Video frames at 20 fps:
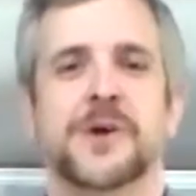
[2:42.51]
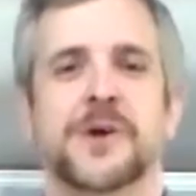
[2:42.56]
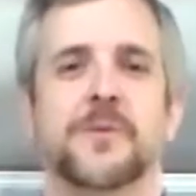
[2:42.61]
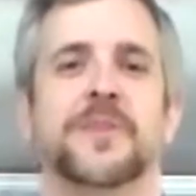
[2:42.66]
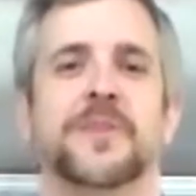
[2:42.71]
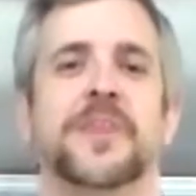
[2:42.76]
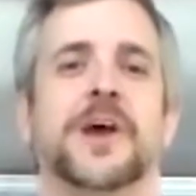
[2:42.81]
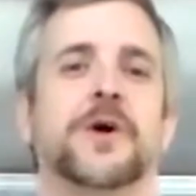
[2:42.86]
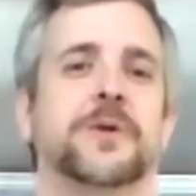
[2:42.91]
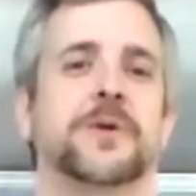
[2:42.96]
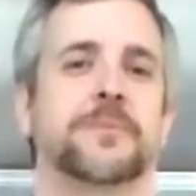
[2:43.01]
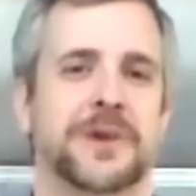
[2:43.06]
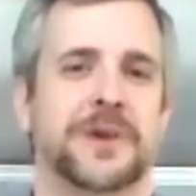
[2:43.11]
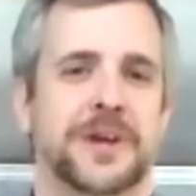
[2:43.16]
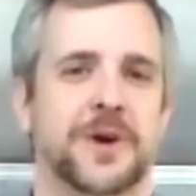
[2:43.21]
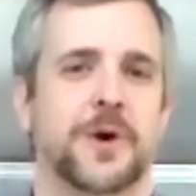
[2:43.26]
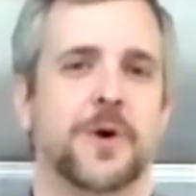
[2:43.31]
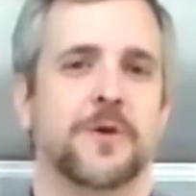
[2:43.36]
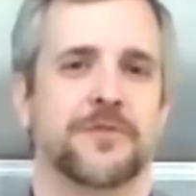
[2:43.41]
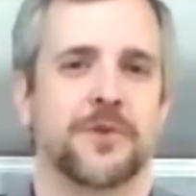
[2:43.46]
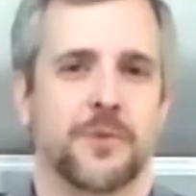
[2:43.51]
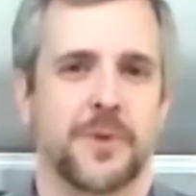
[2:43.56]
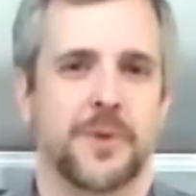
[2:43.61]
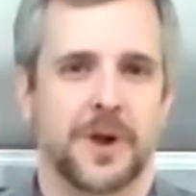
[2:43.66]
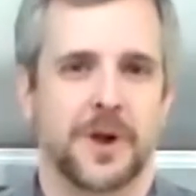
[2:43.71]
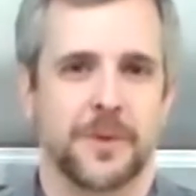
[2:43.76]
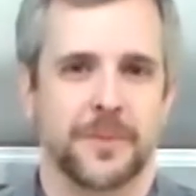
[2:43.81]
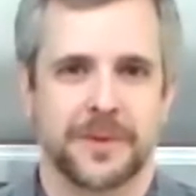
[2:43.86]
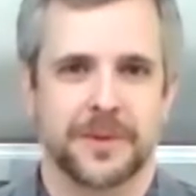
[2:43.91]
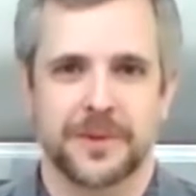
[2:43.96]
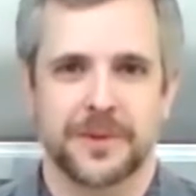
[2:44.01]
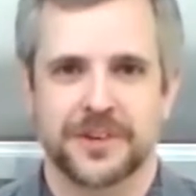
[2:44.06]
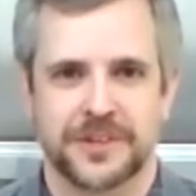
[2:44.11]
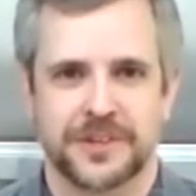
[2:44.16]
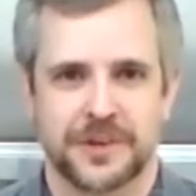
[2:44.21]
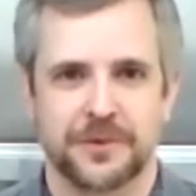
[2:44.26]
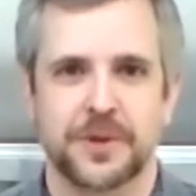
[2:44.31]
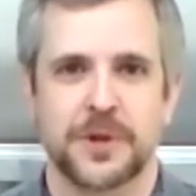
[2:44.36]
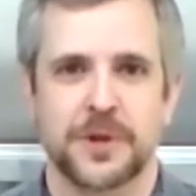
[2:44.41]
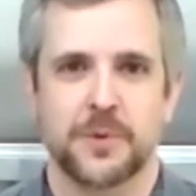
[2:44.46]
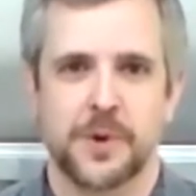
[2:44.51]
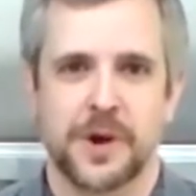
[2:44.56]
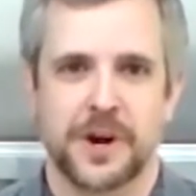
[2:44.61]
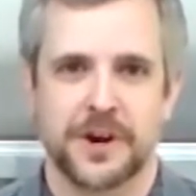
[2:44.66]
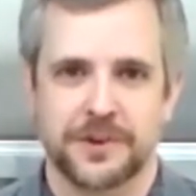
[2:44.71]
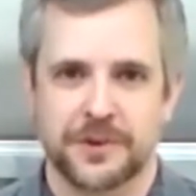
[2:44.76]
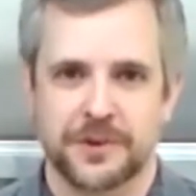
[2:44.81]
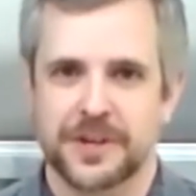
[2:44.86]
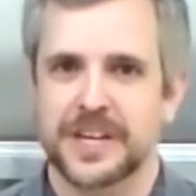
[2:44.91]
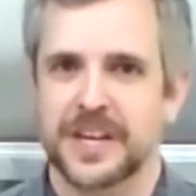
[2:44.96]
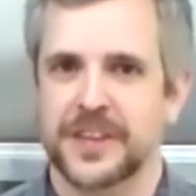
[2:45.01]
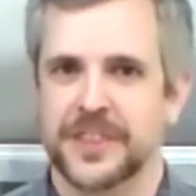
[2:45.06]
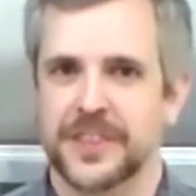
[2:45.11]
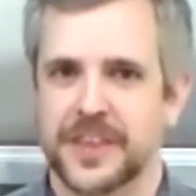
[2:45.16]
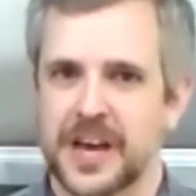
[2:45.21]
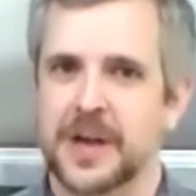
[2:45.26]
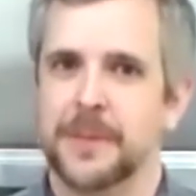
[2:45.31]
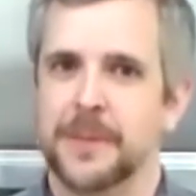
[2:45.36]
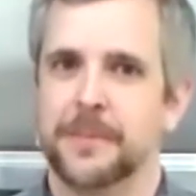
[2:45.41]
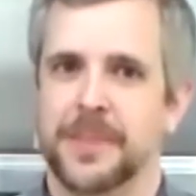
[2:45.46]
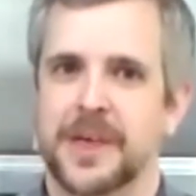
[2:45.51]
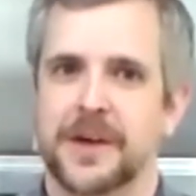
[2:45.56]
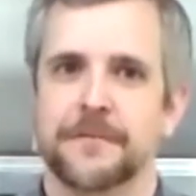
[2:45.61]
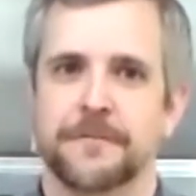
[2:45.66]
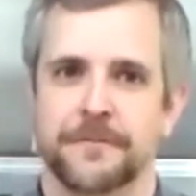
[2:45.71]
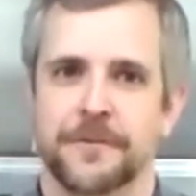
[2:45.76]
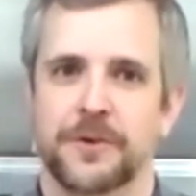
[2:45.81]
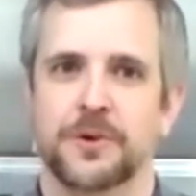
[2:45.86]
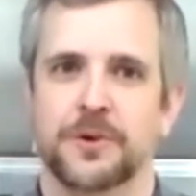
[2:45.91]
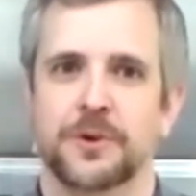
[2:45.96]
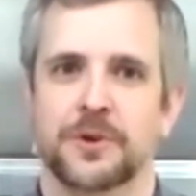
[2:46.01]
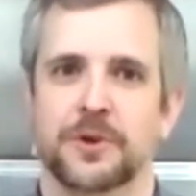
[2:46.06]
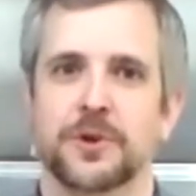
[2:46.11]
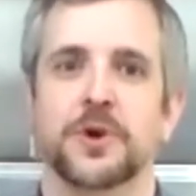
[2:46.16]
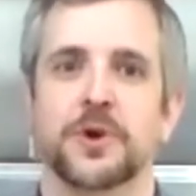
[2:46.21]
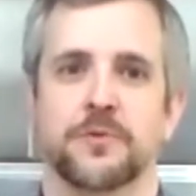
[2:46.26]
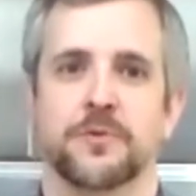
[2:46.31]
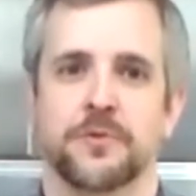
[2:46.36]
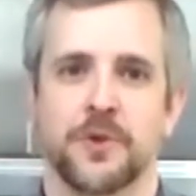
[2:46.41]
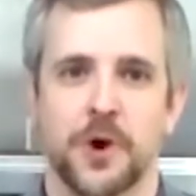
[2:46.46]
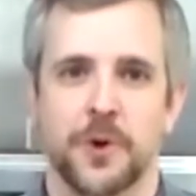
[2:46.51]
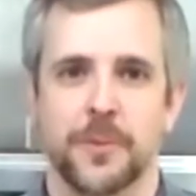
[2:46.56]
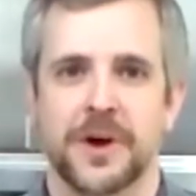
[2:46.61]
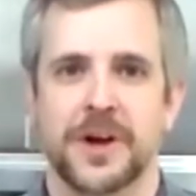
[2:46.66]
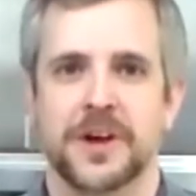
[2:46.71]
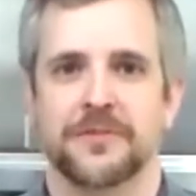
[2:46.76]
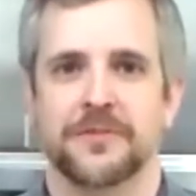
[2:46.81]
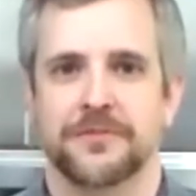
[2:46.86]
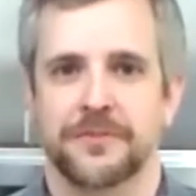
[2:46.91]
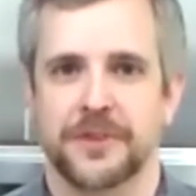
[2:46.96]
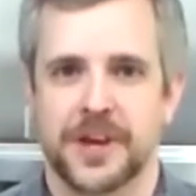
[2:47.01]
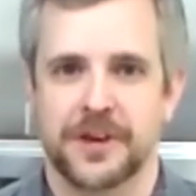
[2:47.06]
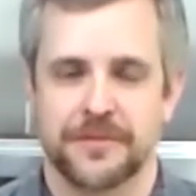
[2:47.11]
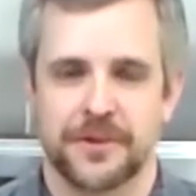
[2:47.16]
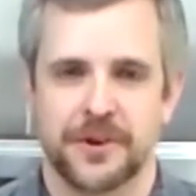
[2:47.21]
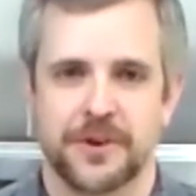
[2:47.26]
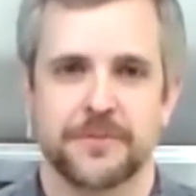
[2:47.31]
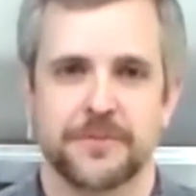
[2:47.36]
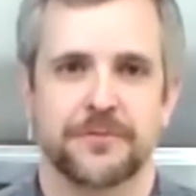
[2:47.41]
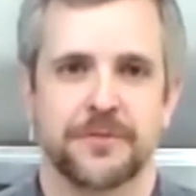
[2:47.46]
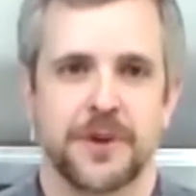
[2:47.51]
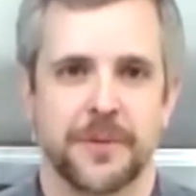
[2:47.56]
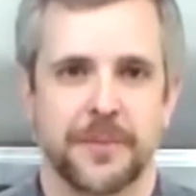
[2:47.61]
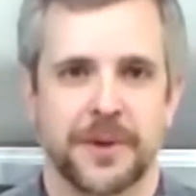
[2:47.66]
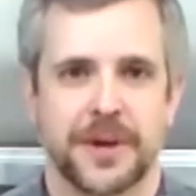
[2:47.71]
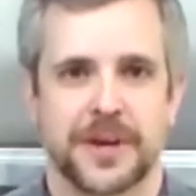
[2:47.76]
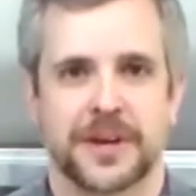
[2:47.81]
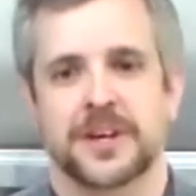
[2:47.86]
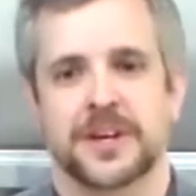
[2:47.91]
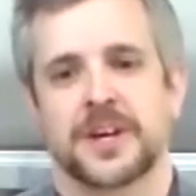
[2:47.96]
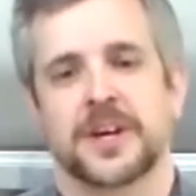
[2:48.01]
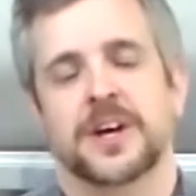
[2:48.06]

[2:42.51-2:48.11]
without it being overwhelming, because I really wanted you to get that full aroma and flavor from it.